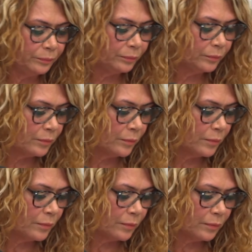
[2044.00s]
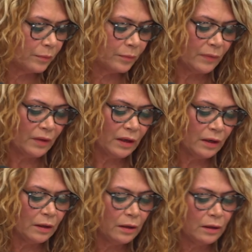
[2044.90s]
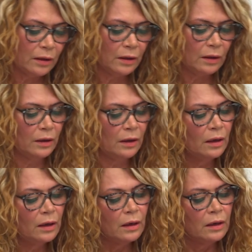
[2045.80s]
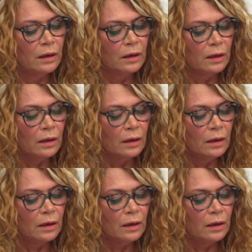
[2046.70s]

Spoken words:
Nothing is said.